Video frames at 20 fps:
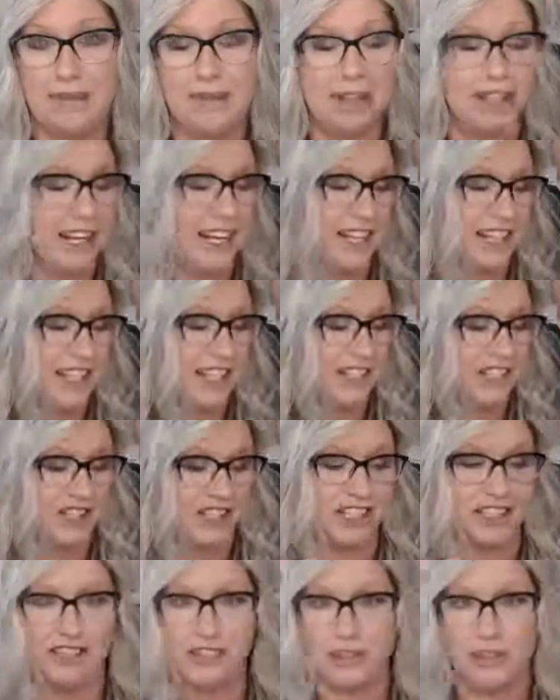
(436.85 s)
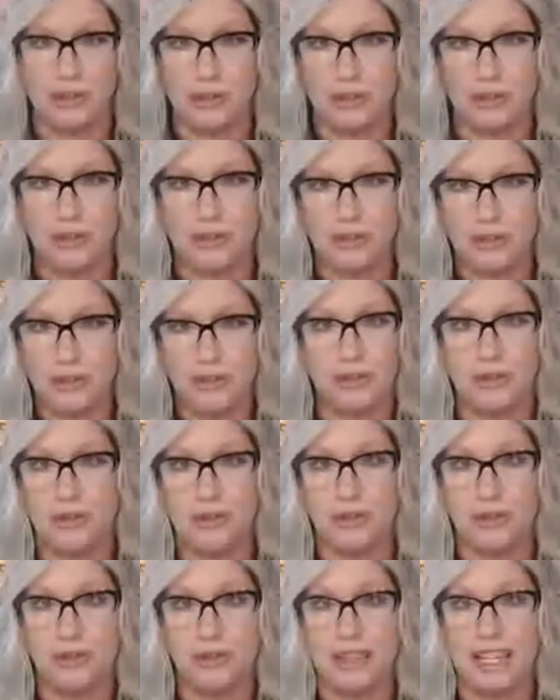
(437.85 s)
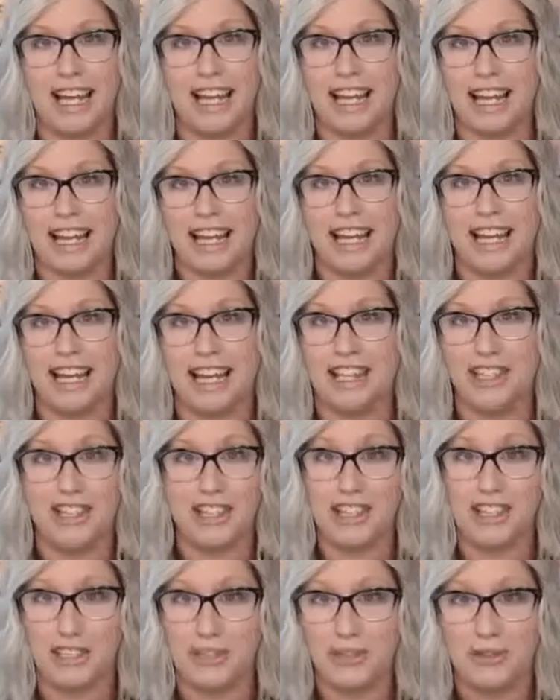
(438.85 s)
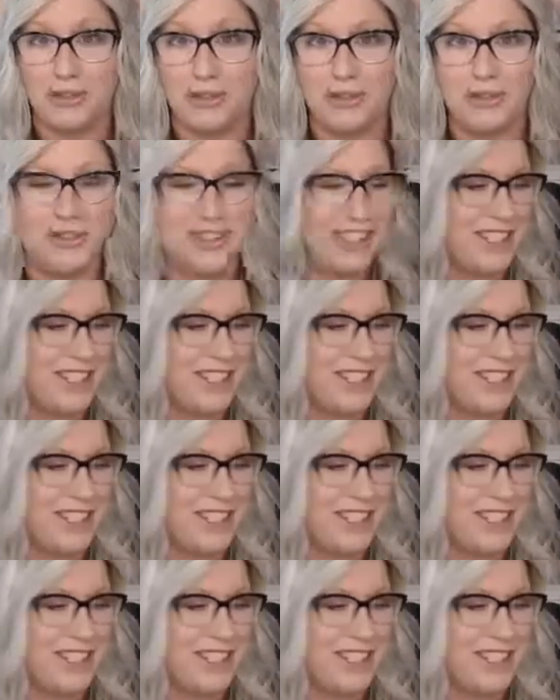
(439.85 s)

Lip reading: and it's just Tzu, like Shih Tzu.